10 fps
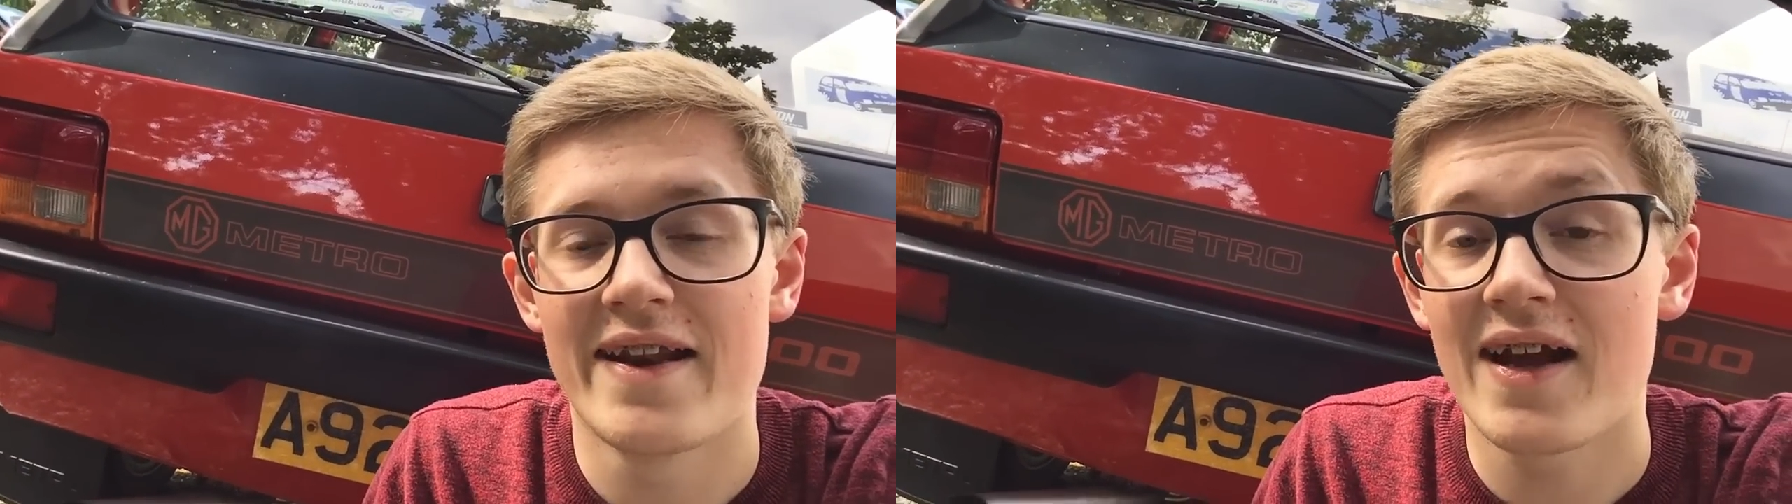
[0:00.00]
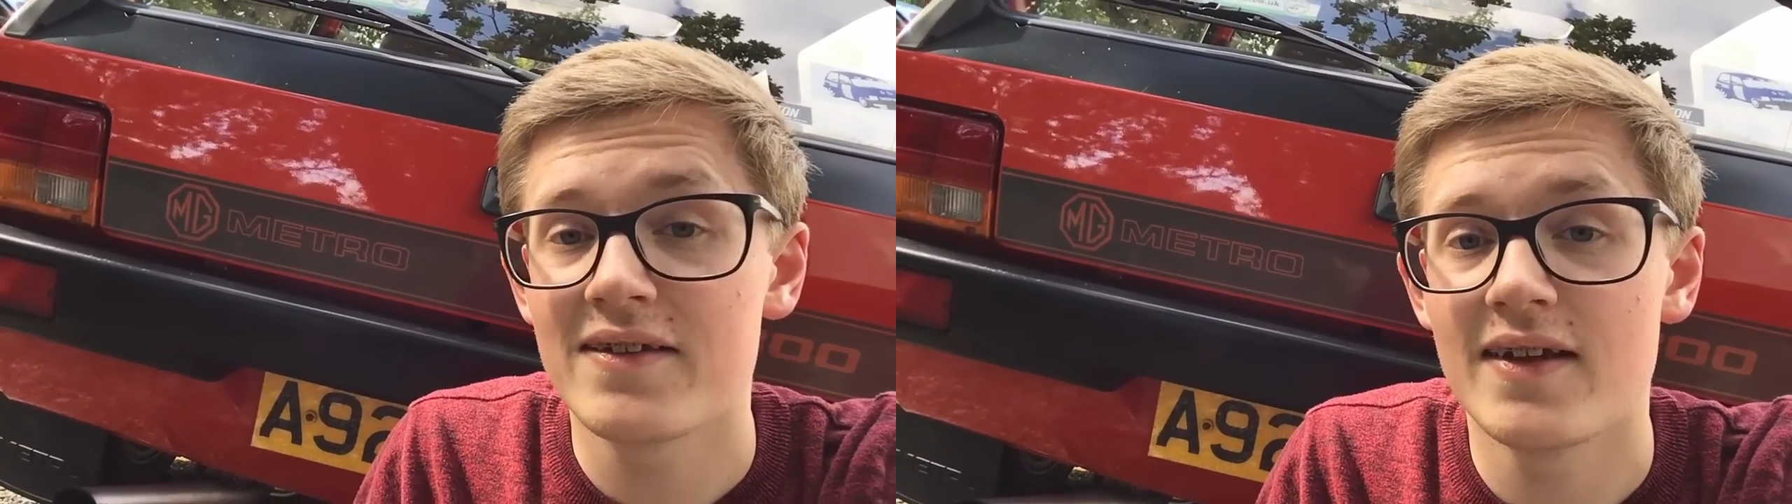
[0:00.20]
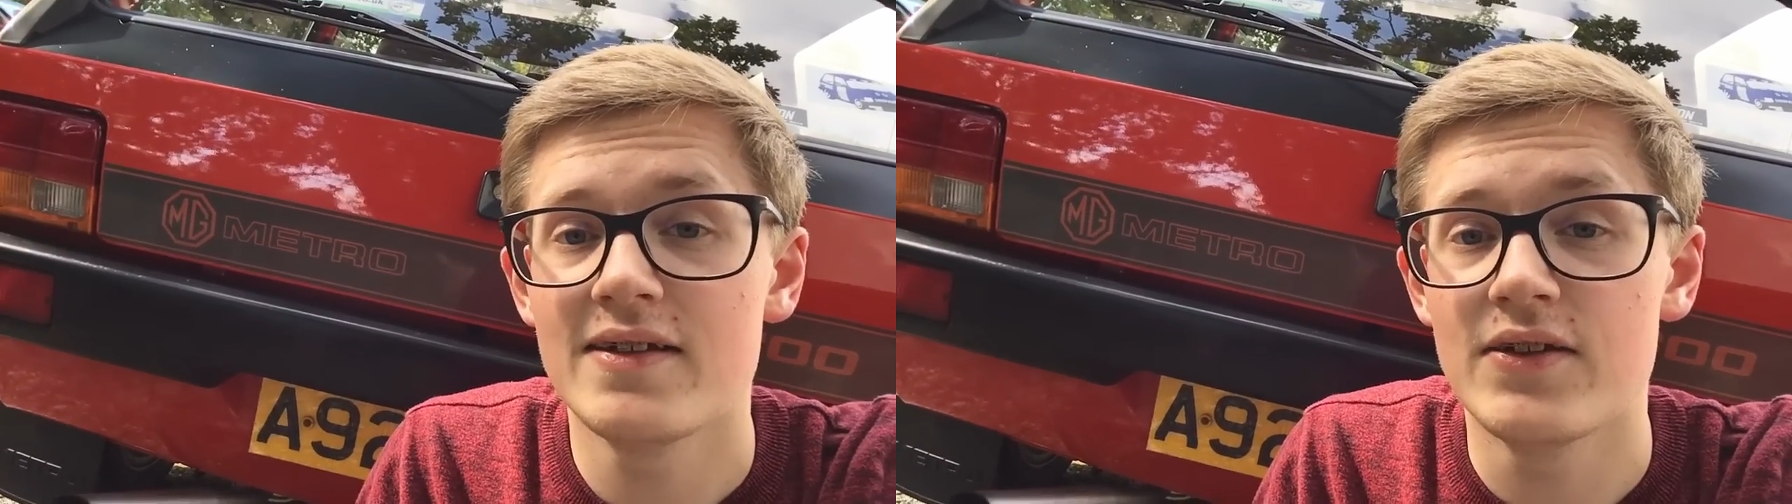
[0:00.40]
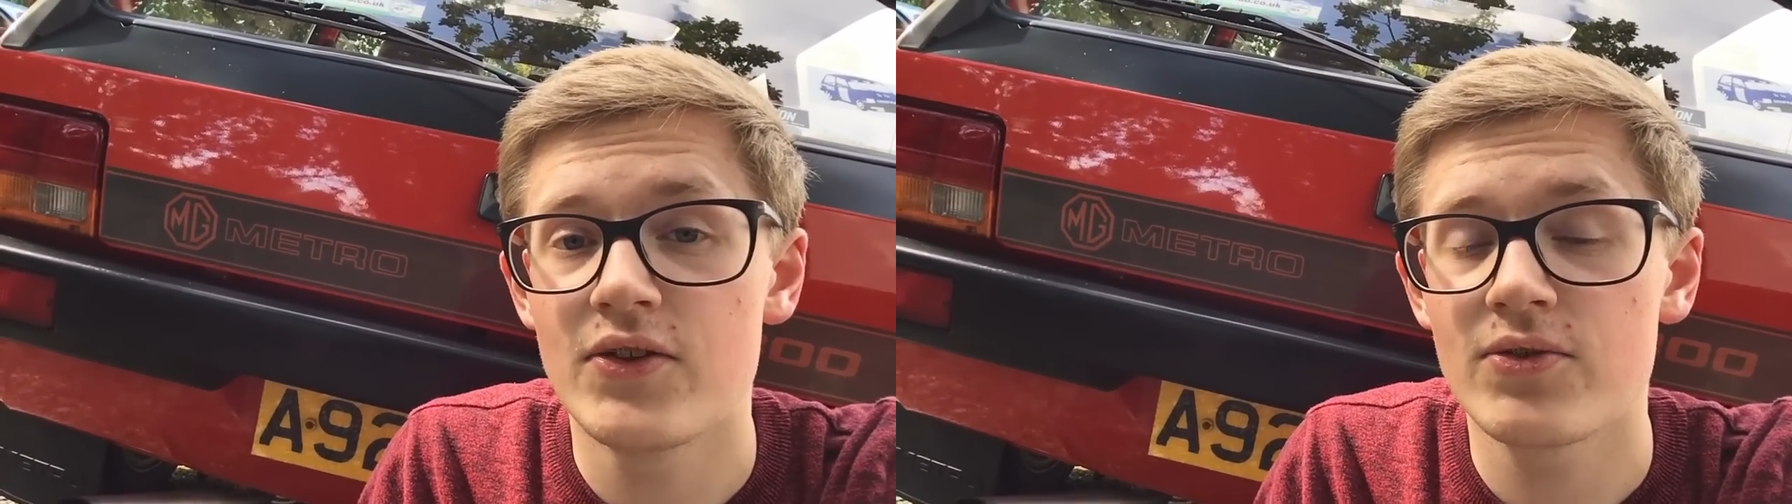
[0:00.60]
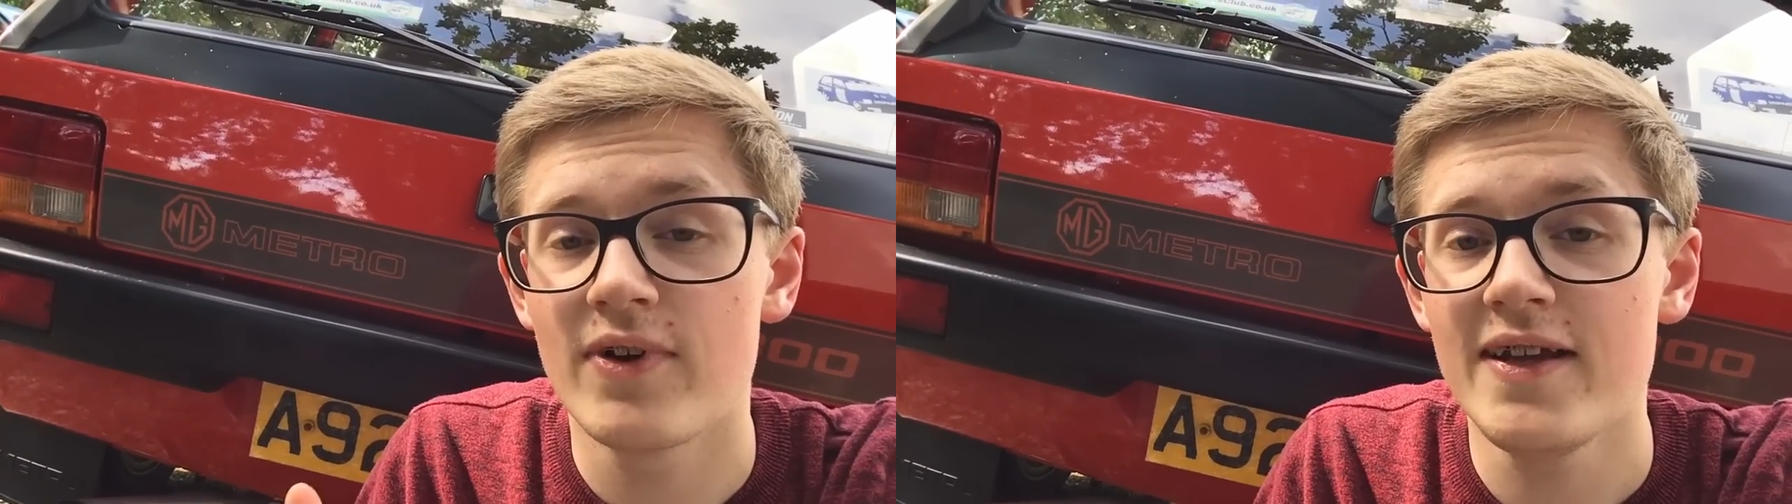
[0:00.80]
in
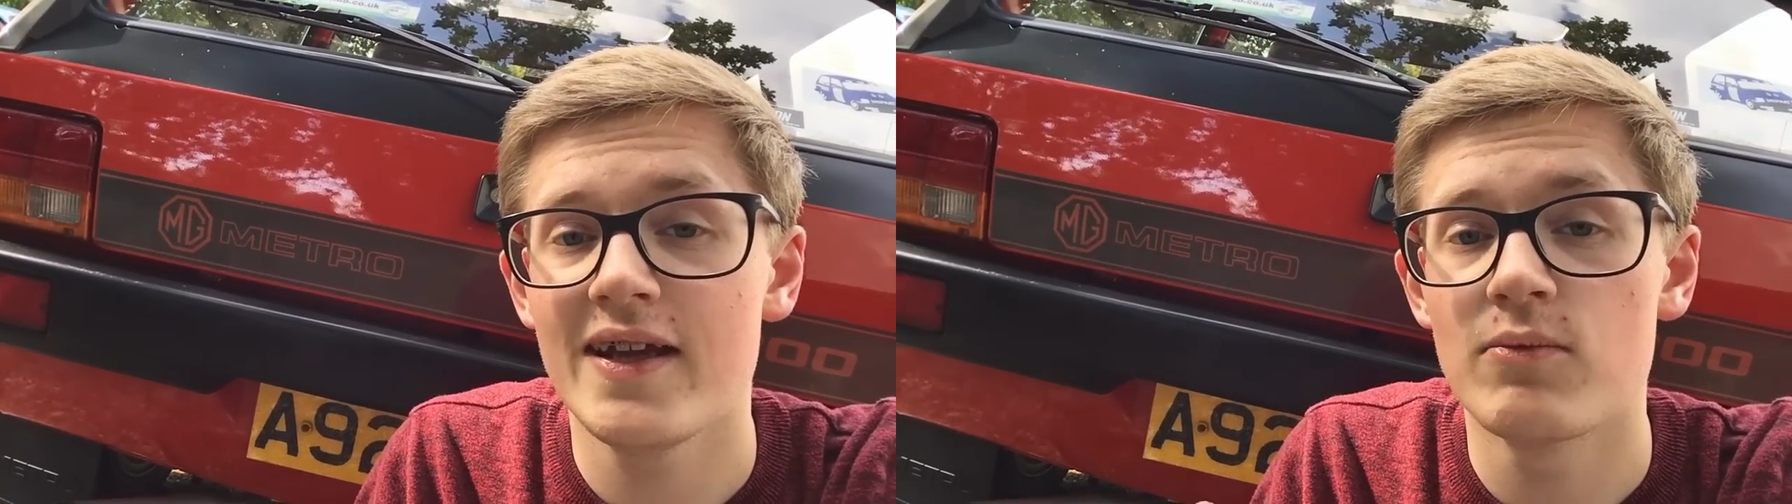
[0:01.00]
1983